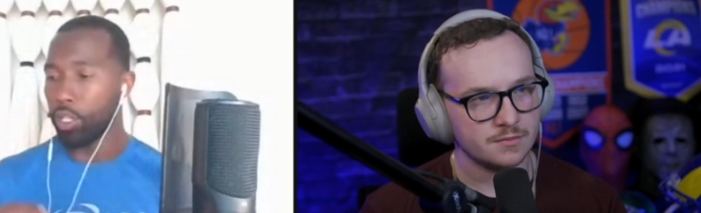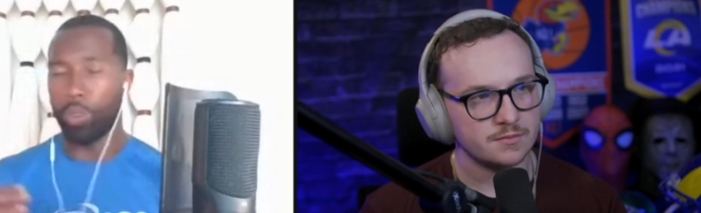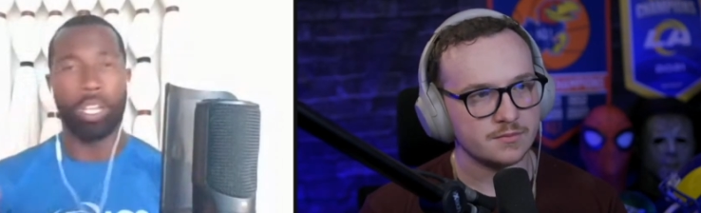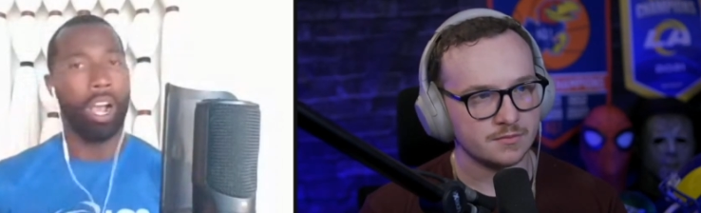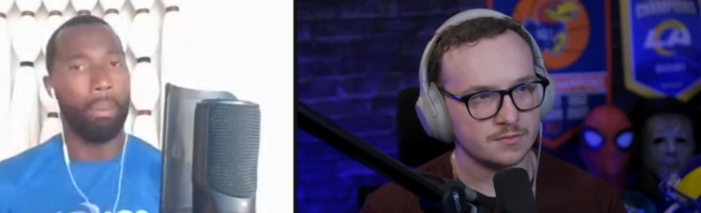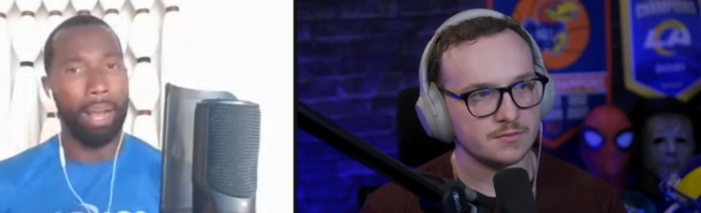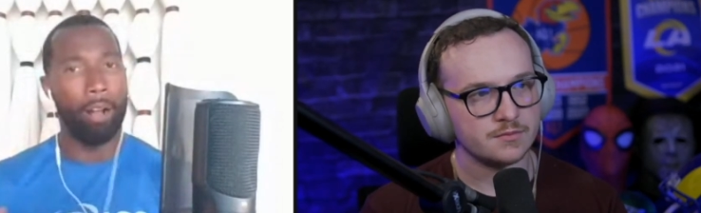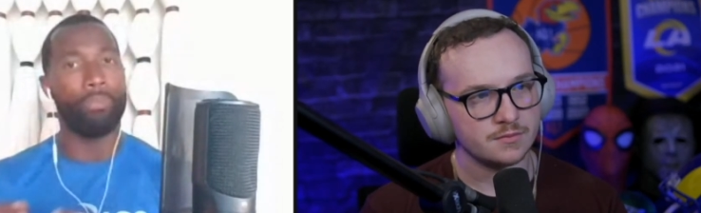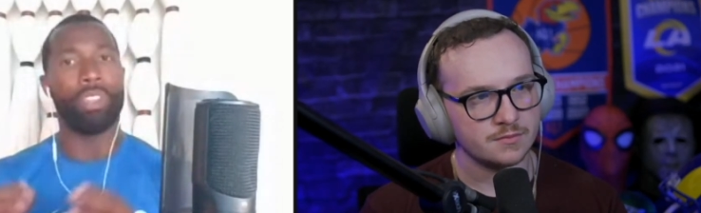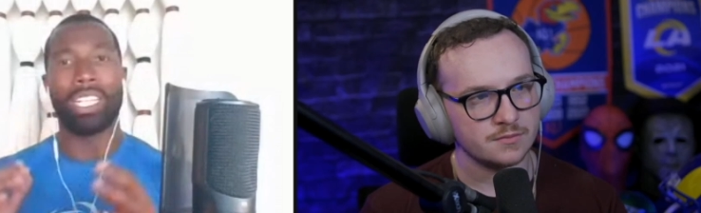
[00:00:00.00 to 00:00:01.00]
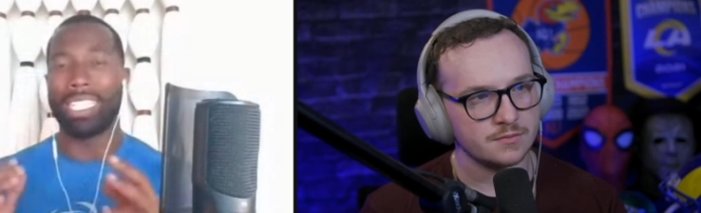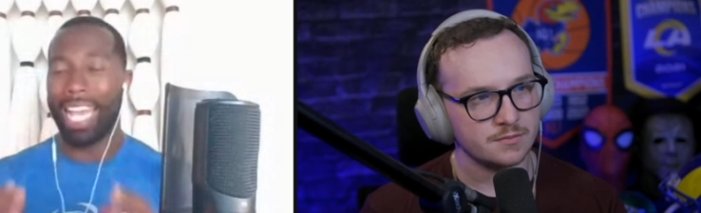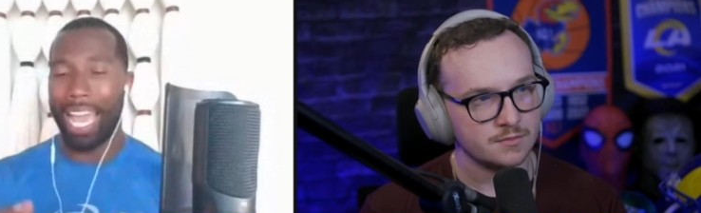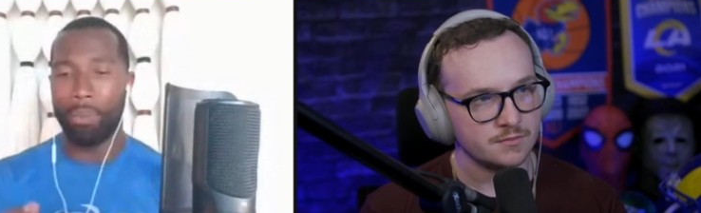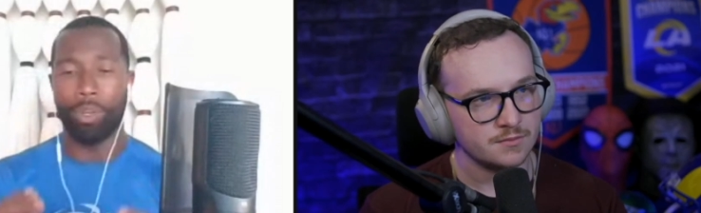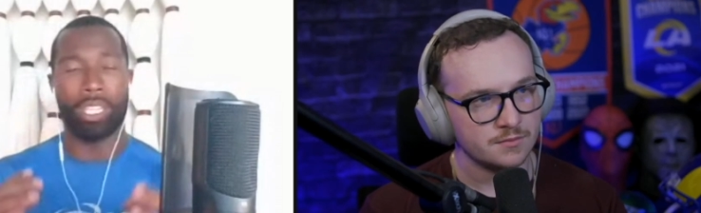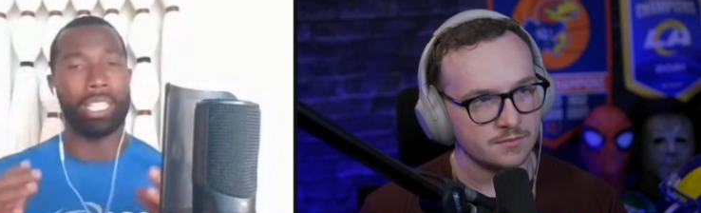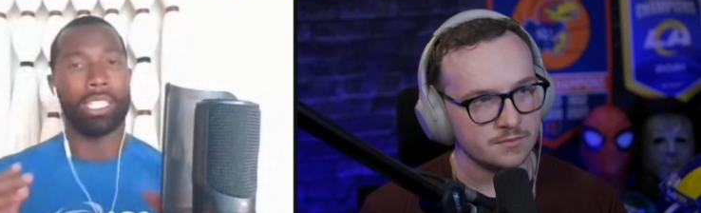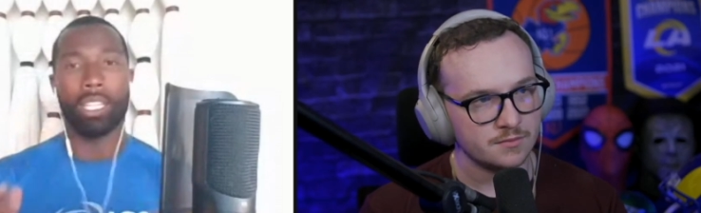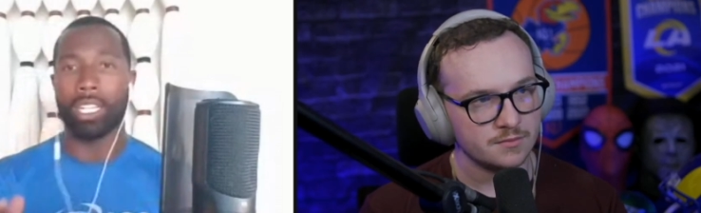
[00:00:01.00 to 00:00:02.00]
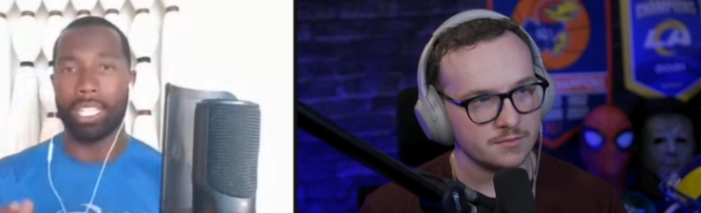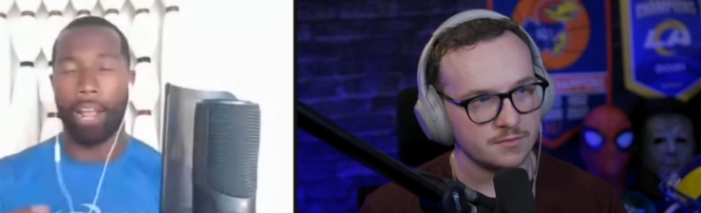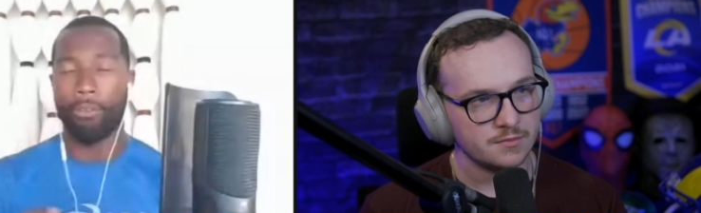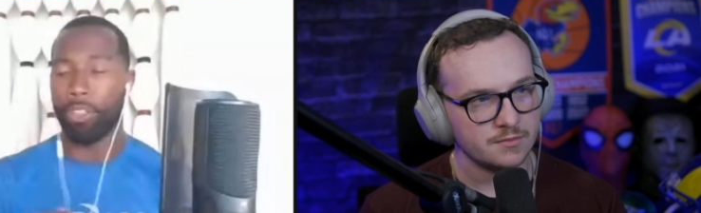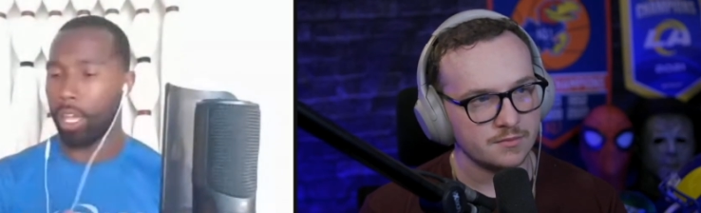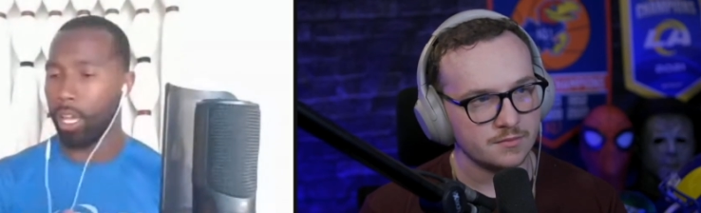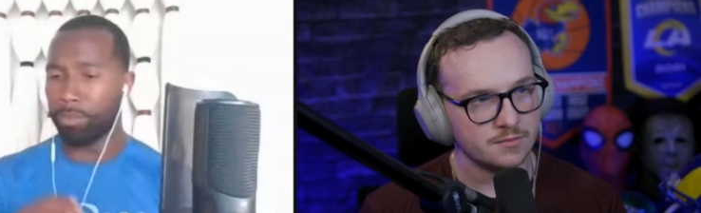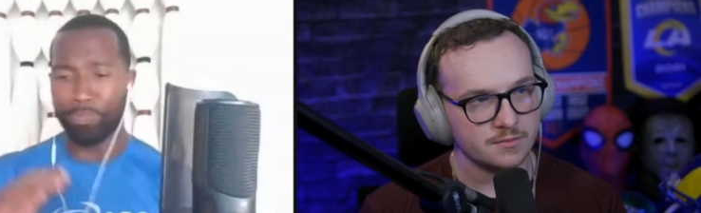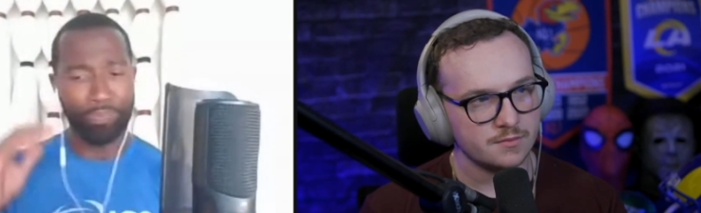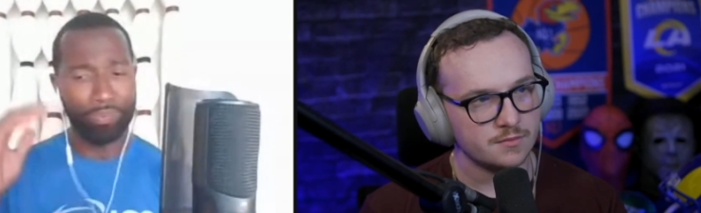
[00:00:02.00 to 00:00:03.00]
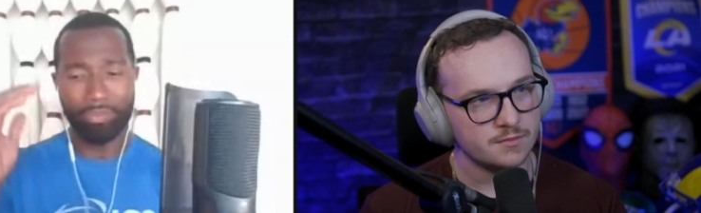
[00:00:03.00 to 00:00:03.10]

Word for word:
Speaker 1: So we talk about this game, what this looks like for them.